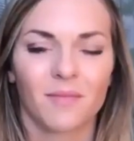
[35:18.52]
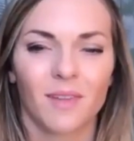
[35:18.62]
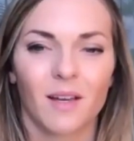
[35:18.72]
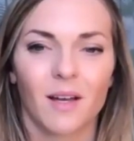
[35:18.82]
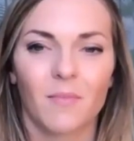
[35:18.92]

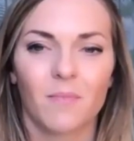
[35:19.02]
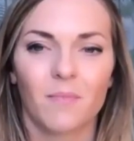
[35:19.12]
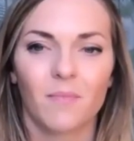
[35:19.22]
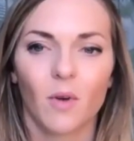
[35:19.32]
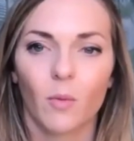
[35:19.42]

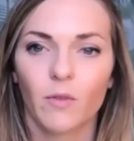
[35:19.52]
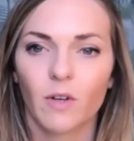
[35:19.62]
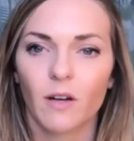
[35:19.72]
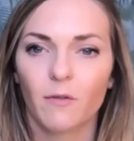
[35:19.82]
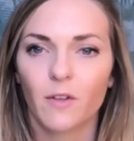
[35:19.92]
We've
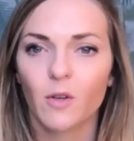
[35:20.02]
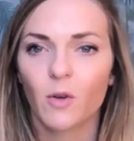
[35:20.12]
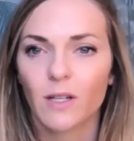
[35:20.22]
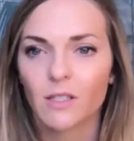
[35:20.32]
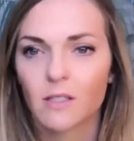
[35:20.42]
got a few
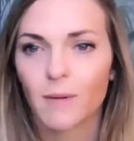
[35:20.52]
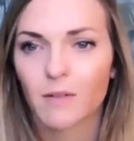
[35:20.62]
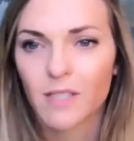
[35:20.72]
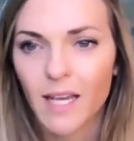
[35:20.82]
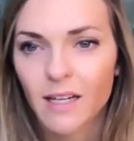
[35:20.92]
questions
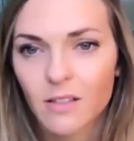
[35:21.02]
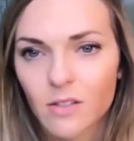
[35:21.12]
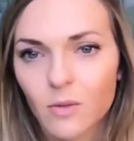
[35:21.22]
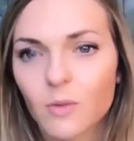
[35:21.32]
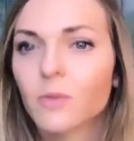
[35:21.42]
about tech
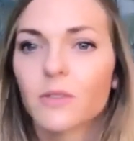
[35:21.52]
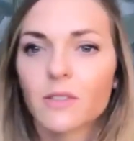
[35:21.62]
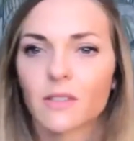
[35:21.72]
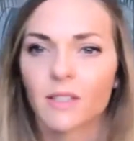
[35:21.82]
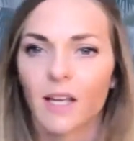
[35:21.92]

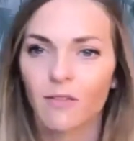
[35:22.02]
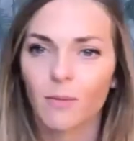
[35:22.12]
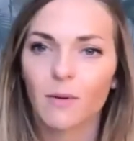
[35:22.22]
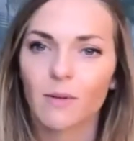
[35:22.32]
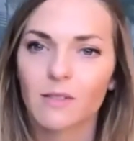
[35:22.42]
tools.
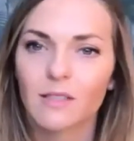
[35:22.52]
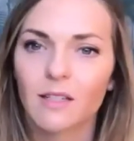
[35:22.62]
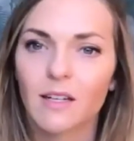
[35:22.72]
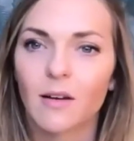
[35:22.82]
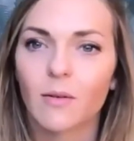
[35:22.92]
Everybody wants to
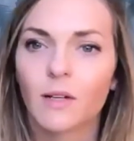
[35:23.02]
know.